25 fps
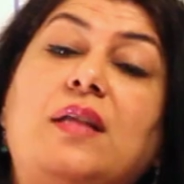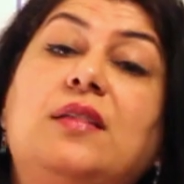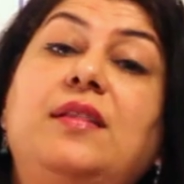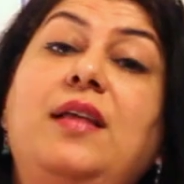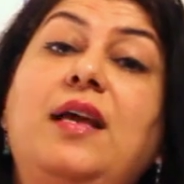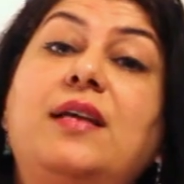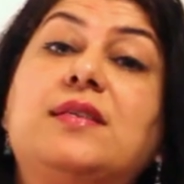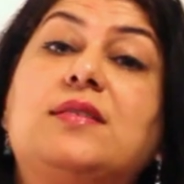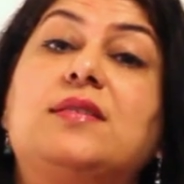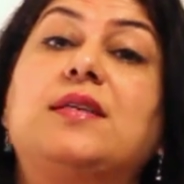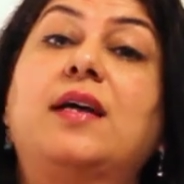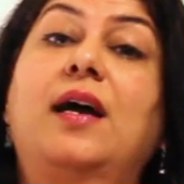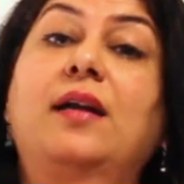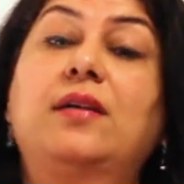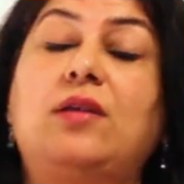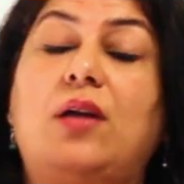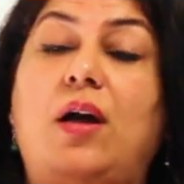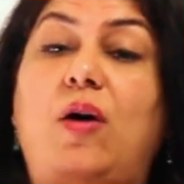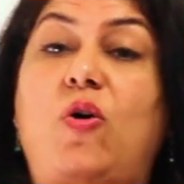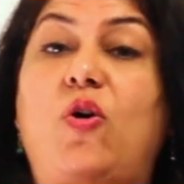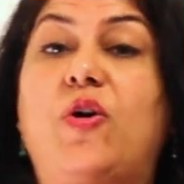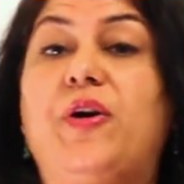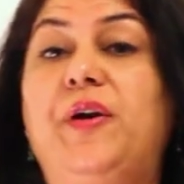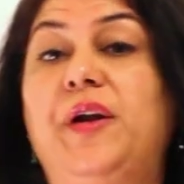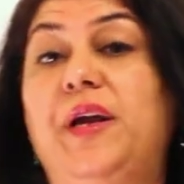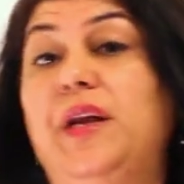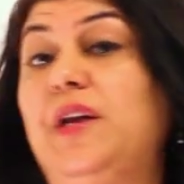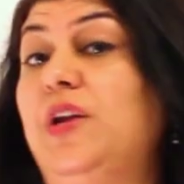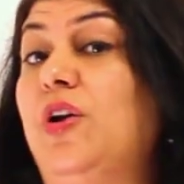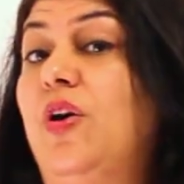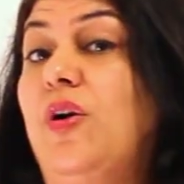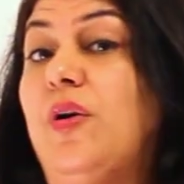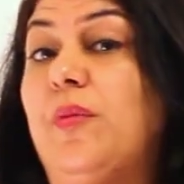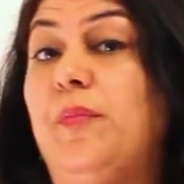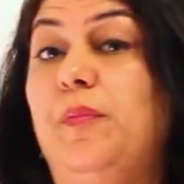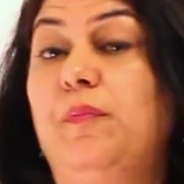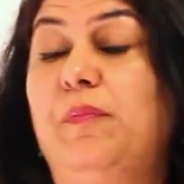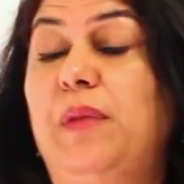they start, or in
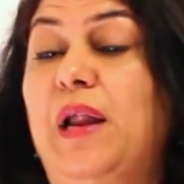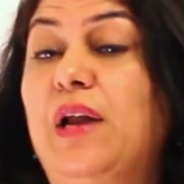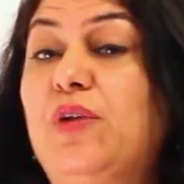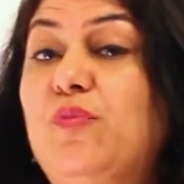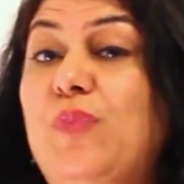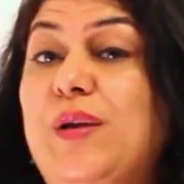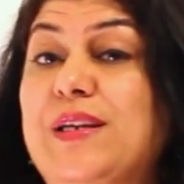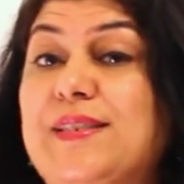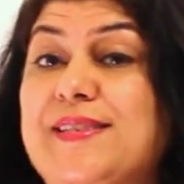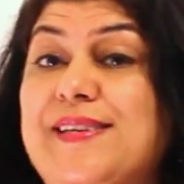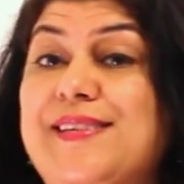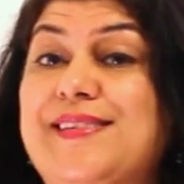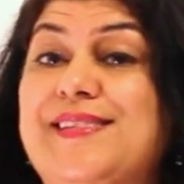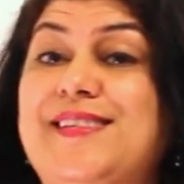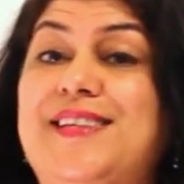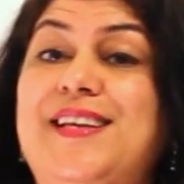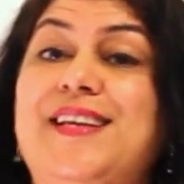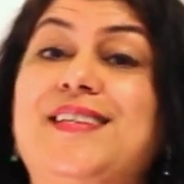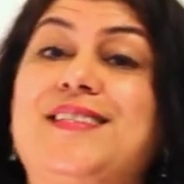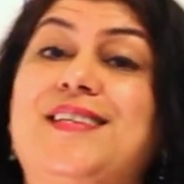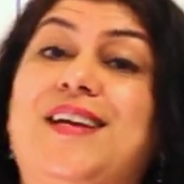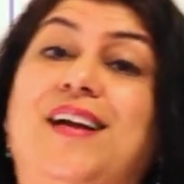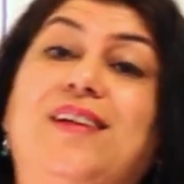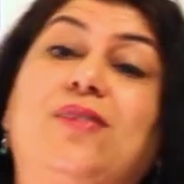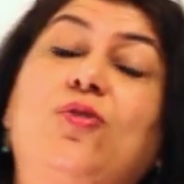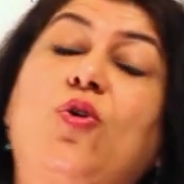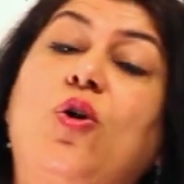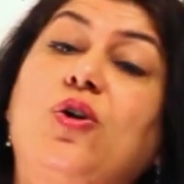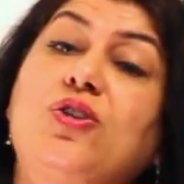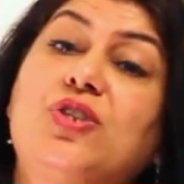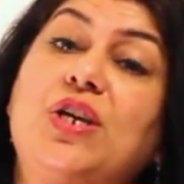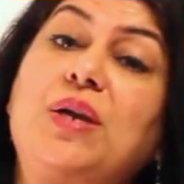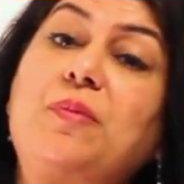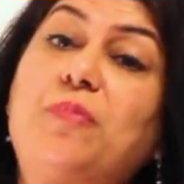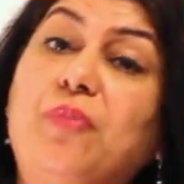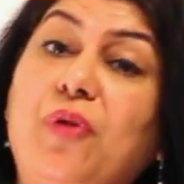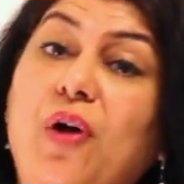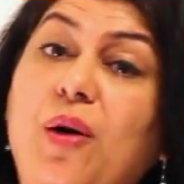your blood vessels, they start
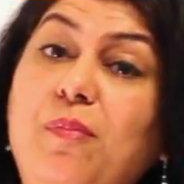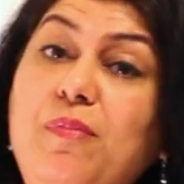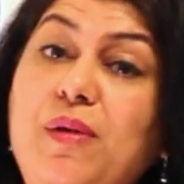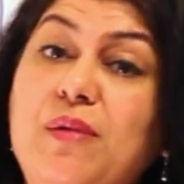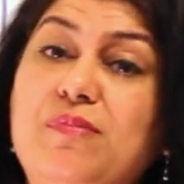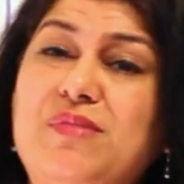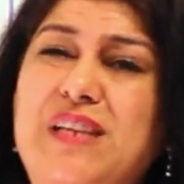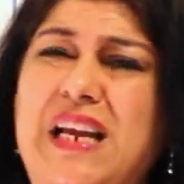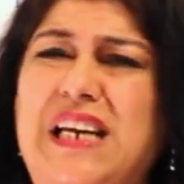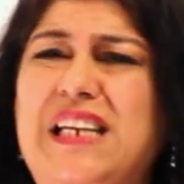causing problems.